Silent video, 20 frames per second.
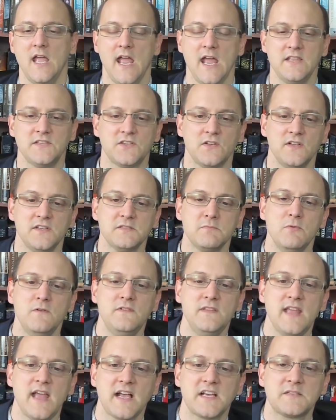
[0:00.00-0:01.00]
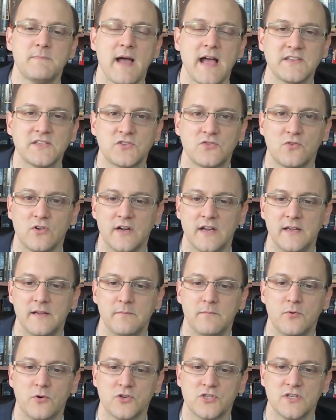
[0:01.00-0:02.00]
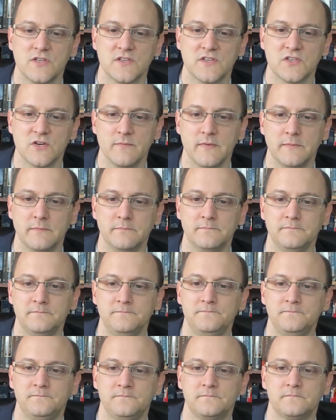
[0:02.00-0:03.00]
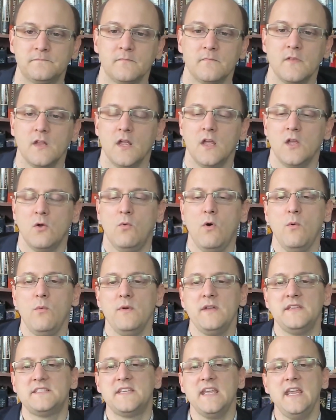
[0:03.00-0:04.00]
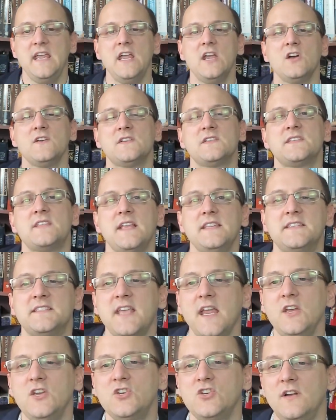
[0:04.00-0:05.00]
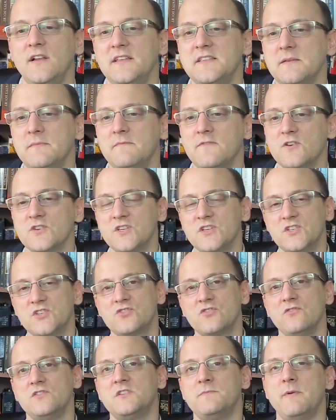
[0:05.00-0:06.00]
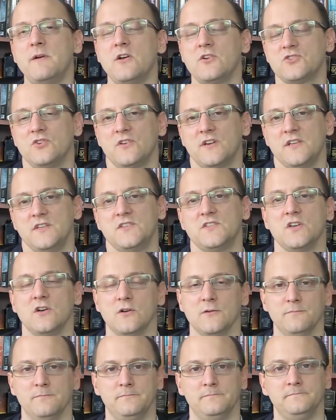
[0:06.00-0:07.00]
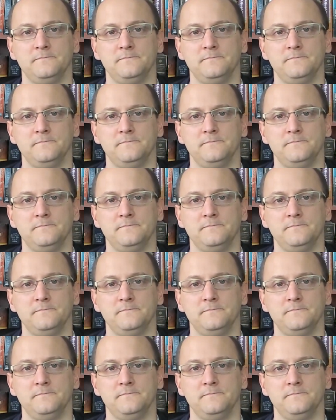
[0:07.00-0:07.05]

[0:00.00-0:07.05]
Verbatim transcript: And so let's move to the expository portion of the sermon. What we see here is sensationalism versus true spiritual concern.